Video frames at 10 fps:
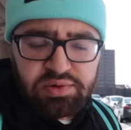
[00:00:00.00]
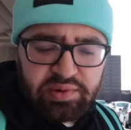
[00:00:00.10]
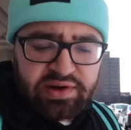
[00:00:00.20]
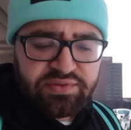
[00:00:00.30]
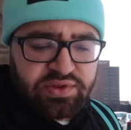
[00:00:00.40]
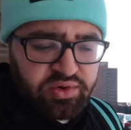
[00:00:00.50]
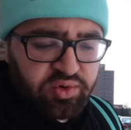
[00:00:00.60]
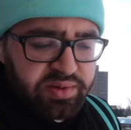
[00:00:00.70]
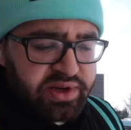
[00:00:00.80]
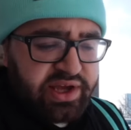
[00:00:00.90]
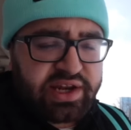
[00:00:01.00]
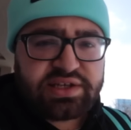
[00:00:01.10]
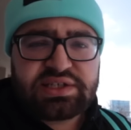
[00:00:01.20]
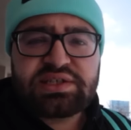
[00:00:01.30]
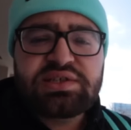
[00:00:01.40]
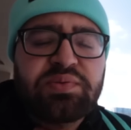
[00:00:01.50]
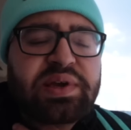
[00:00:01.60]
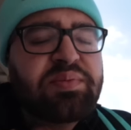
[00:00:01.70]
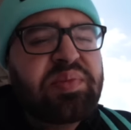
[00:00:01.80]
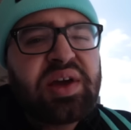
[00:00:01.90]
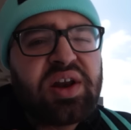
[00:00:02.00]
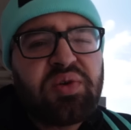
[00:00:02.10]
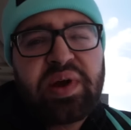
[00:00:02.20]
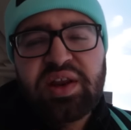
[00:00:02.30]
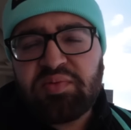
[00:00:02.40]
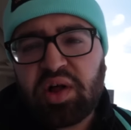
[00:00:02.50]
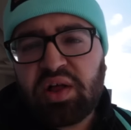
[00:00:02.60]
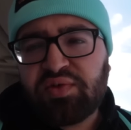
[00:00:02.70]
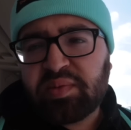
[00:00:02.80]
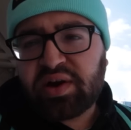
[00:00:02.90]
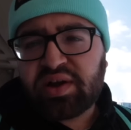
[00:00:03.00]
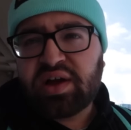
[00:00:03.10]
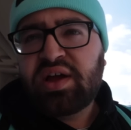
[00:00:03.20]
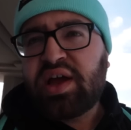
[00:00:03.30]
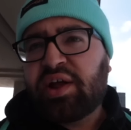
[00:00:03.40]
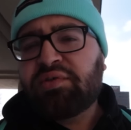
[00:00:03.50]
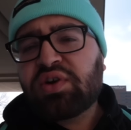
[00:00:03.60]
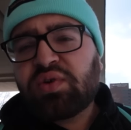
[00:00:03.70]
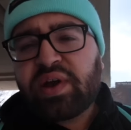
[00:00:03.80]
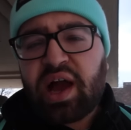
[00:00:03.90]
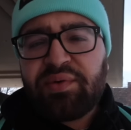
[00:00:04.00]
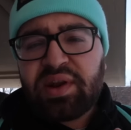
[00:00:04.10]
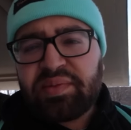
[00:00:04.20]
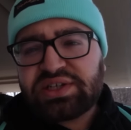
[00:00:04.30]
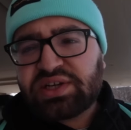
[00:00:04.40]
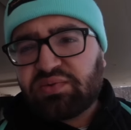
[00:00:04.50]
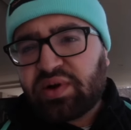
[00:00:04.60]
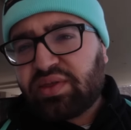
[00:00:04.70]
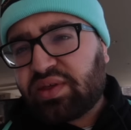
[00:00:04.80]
We're waiting for the Uber to get us so we can be on our way to Mall of America. And real quick, I want to mention one